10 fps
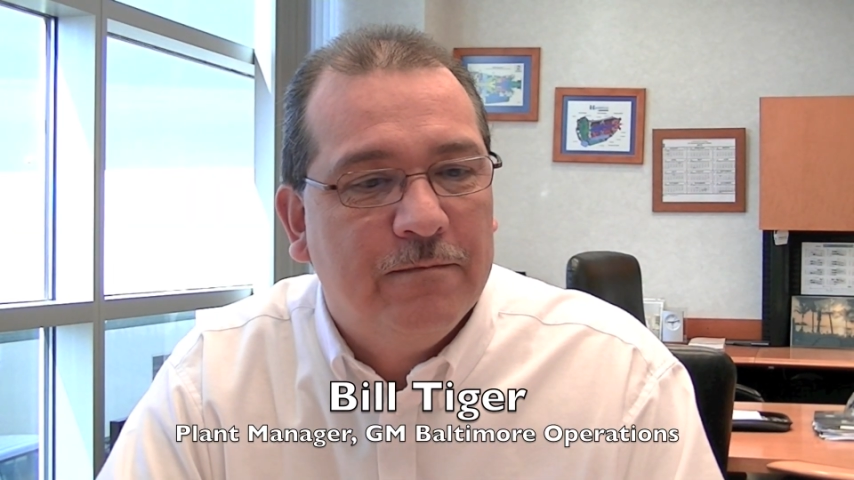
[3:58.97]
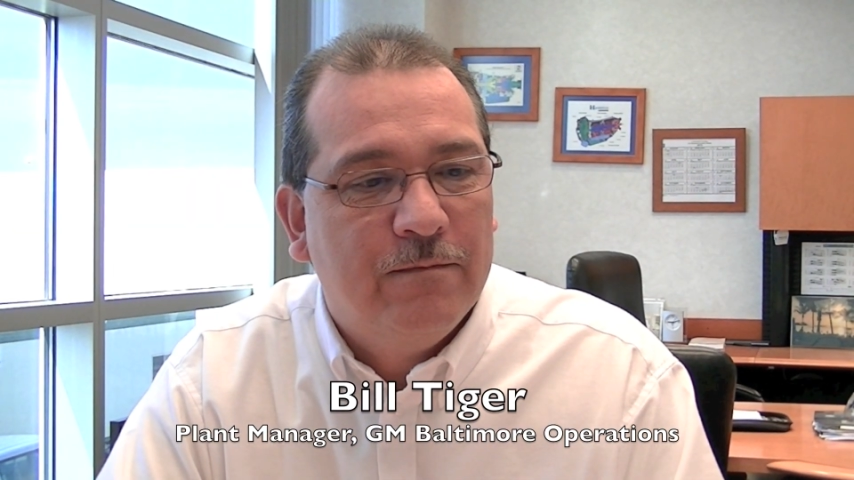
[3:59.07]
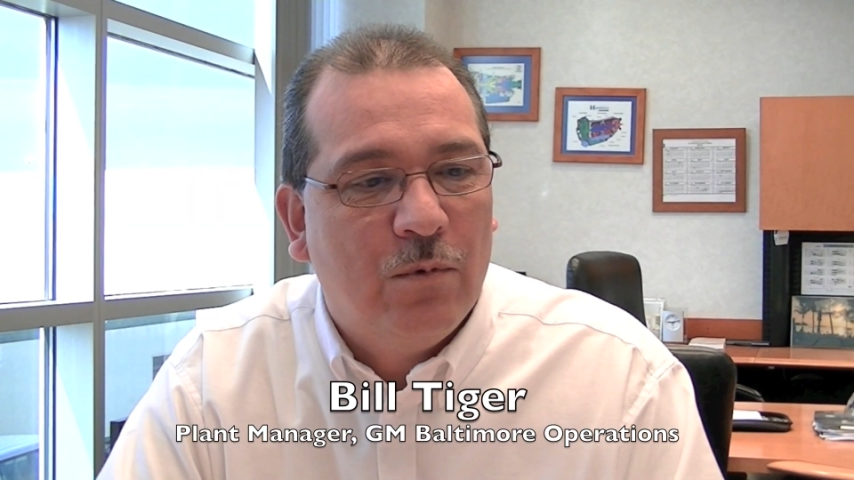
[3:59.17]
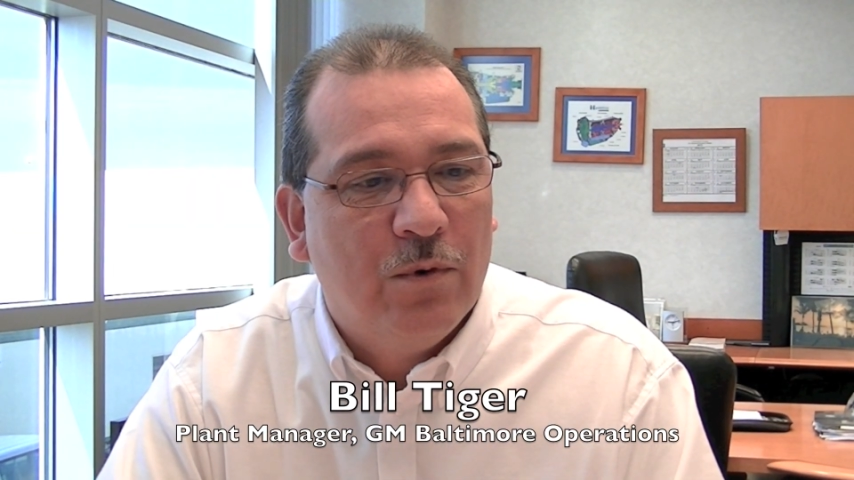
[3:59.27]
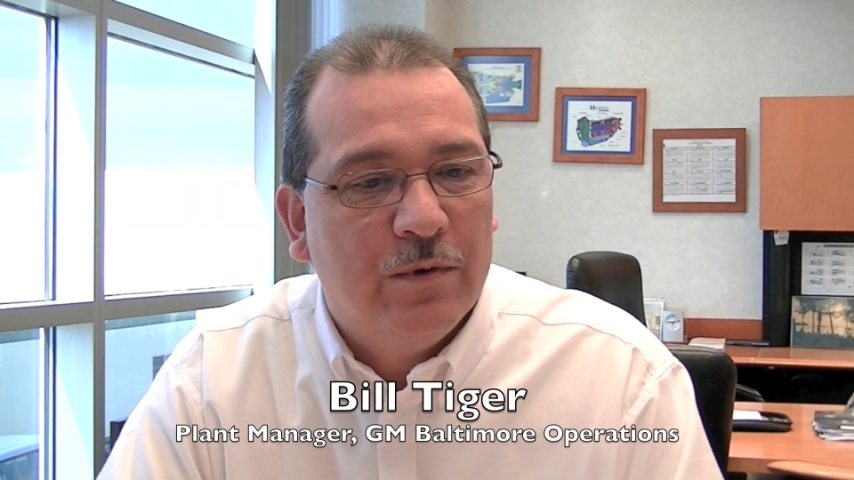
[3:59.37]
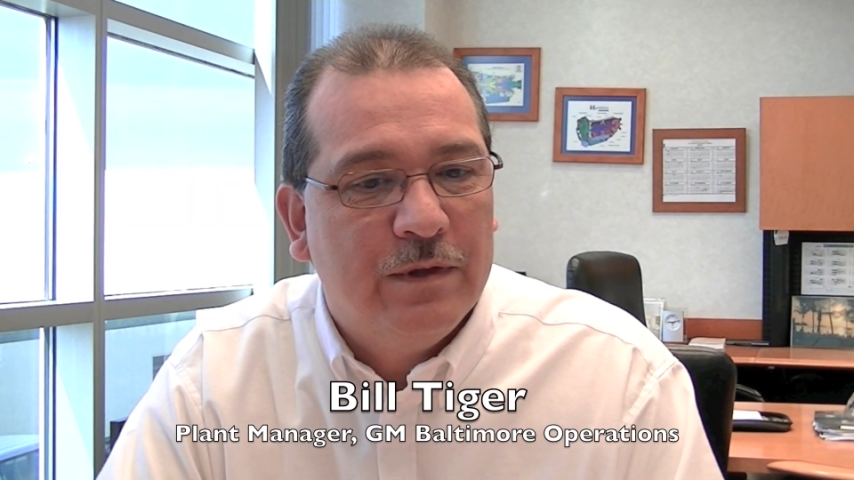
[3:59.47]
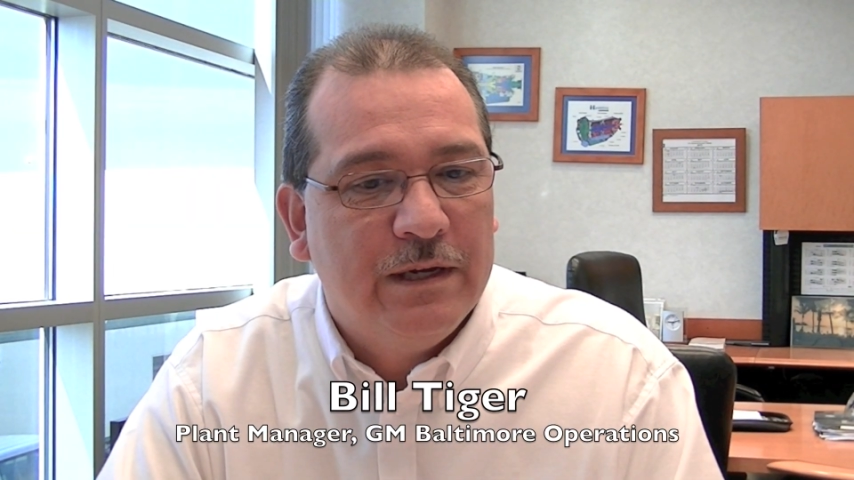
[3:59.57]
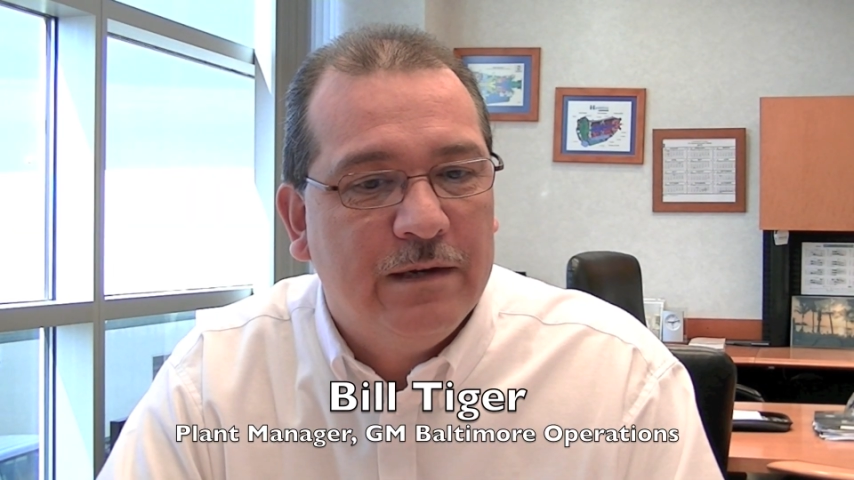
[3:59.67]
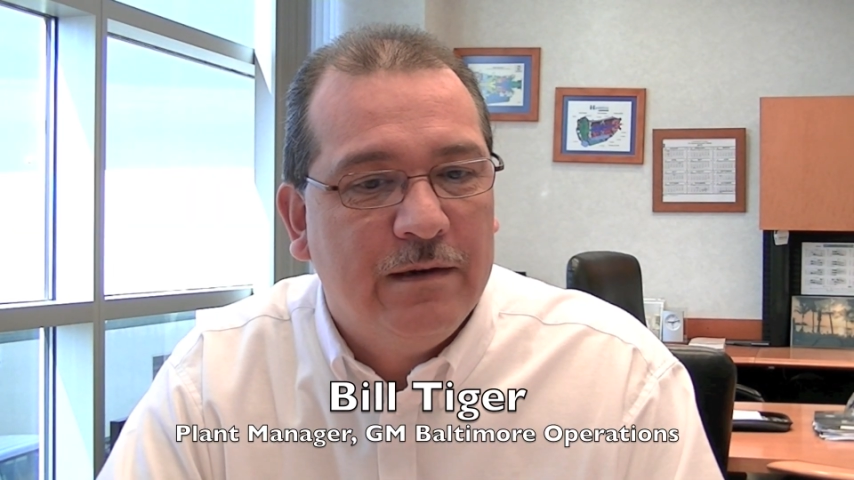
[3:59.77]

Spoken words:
for the